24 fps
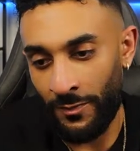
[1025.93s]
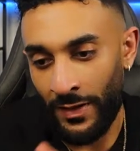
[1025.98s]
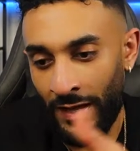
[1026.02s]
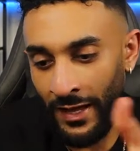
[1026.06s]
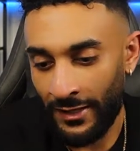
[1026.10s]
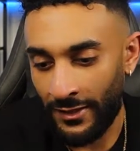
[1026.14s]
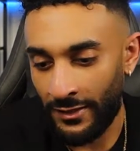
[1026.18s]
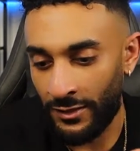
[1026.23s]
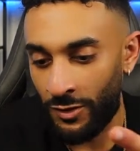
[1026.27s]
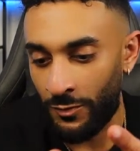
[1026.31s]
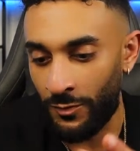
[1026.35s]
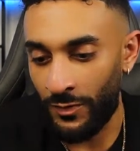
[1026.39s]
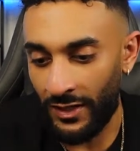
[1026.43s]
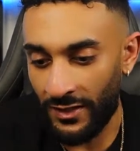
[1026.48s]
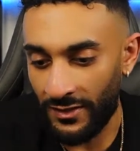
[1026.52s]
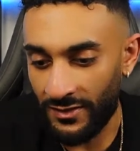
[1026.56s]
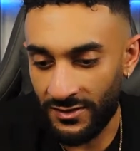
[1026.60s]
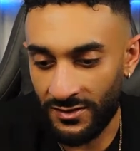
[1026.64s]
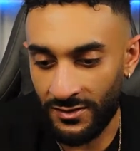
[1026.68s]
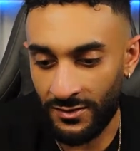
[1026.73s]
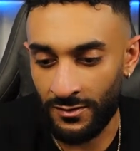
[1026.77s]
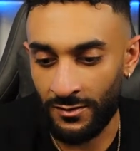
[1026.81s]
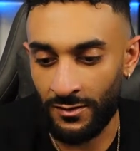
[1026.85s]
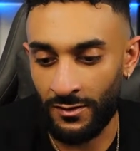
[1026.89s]
a bat and you
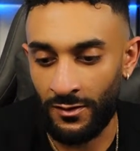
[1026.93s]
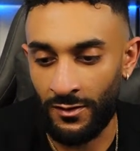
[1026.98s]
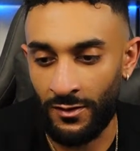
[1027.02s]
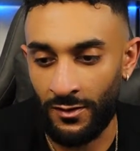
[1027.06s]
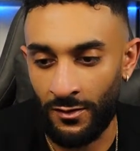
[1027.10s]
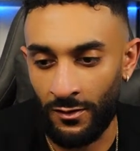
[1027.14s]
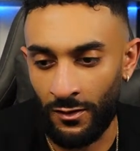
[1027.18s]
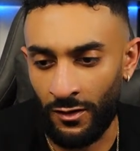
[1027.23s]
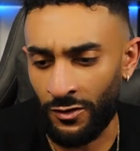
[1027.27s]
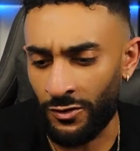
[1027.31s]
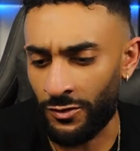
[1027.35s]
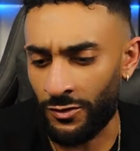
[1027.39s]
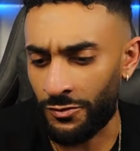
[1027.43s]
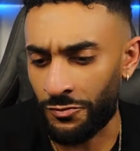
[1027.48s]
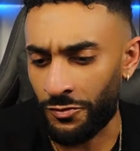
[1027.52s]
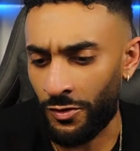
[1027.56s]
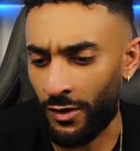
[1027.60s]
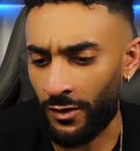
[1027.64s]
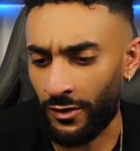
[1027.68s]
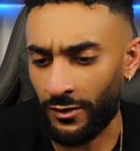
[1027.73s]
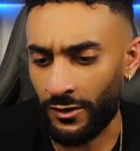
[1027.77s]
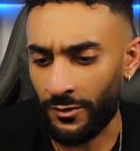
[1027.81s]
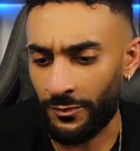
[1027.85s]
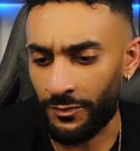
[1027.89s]
miss? Are you
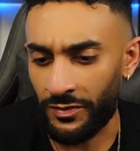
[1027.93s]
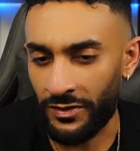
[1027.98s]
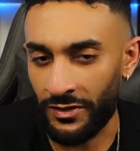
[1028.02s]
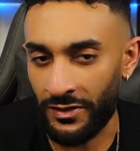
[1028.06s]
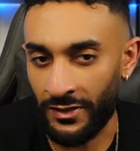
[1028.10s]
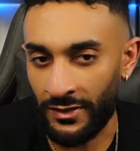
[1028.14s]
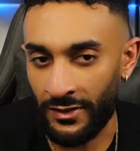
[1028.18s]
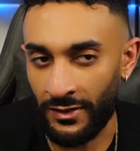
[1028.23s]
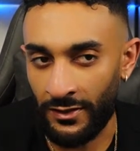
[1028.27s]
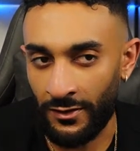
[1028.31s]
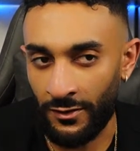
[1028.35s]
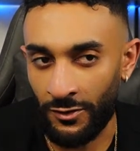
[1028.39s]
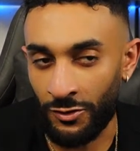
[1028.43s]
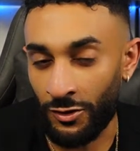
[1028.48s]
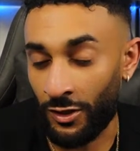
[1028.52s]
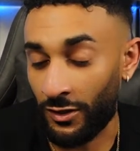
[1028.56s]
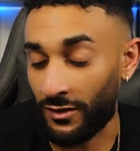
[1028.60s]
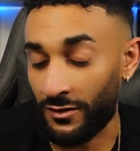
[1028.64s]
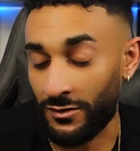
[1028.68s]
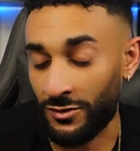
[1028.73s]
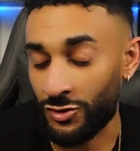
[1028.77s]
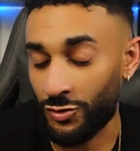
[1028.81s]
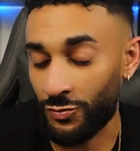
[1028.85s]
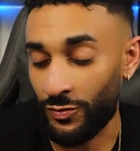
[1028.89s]
not going to play? Are you not
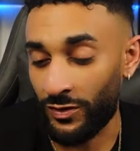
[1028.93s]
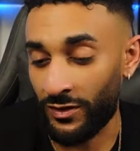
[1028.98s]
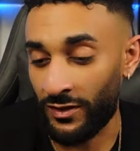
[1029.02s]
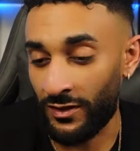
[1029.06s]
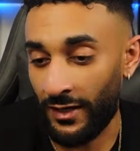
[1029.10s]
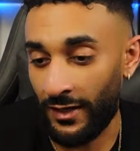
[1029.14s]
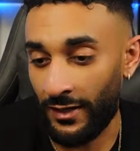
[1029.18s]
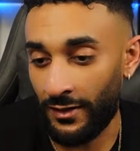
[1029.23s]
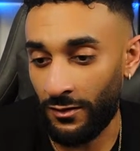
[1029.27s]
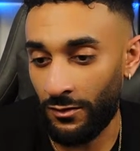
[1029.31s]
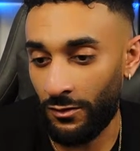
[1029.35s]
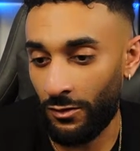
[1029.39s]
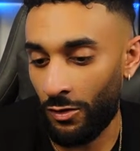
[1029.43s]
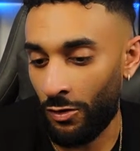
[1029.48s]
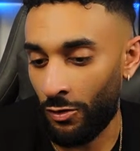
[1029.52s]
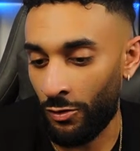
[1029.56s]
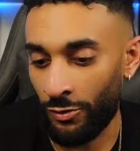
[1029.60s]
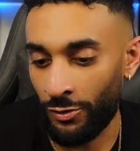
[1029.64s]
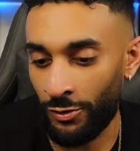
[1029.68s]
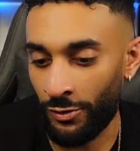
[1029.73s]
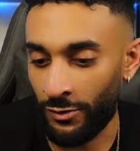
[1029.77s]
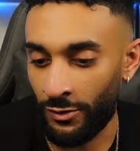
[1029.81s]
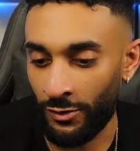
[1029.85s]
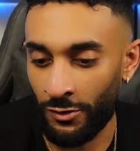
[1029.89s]
going to swing again, or
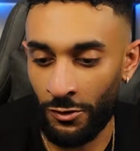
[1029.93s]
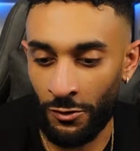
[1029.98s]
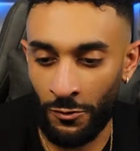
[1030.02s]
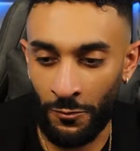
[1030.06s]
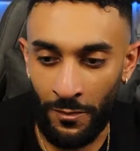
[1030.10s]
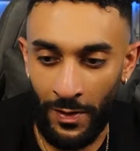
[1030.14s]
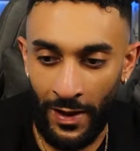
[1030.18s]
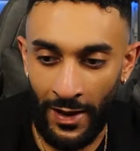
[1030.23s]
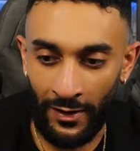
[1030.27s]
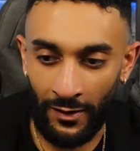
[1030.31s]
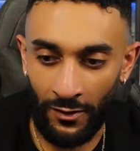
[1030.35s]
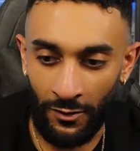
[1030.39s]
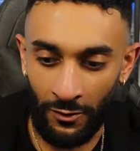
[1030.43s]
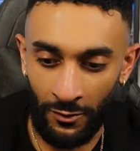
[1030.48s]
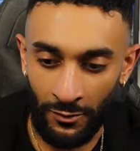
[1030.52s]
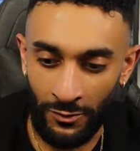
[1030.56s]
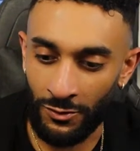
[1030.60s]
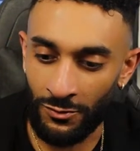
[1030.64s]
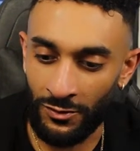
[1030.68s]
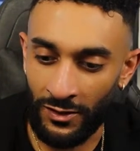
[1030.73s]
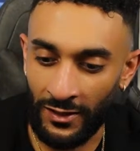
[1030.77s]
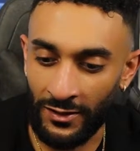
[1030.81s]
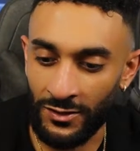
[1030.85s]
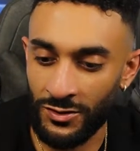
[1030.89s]
are you going to go back on
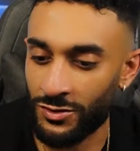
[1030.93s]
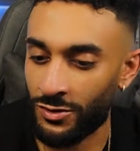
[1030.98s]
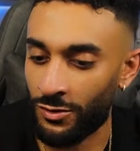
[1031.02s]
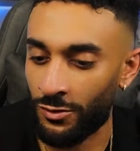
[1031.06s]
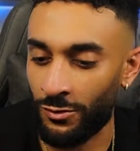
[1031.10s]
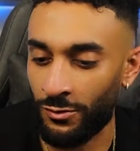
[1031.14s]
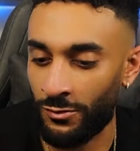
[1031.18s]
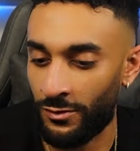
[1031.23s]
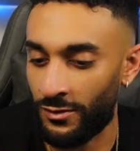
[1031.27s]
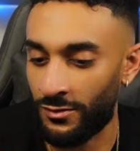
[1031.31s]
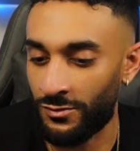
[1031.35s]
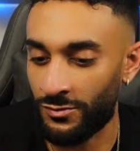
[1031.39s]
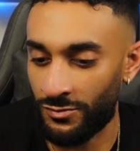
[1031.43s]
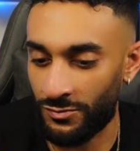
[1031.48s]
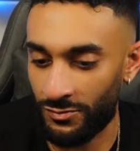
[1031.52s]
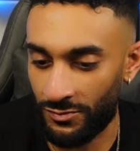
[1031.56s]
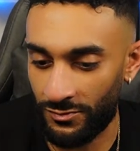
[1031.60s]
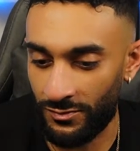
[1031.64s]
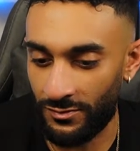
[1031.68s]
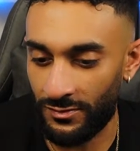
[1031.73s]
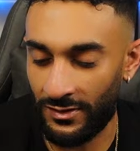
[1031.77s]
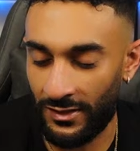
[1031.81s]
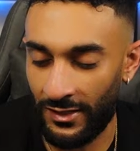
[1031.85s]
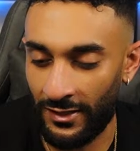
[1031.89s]
your next turn and
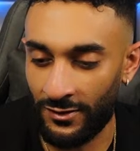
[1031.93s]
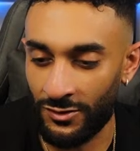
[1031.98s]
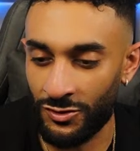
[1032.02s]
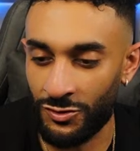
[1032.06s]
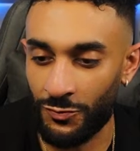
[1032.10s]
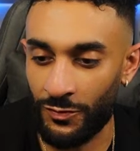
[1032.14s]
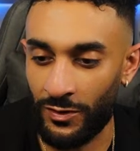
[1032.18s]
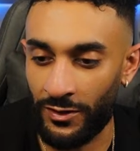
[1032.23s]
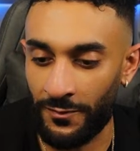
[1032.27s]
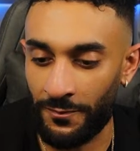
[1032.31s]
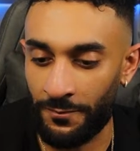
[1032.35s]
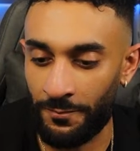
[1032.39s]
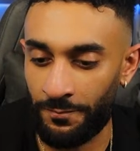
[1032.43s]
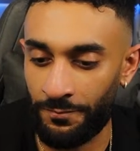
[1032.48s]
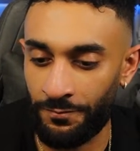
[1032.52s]
take a swing?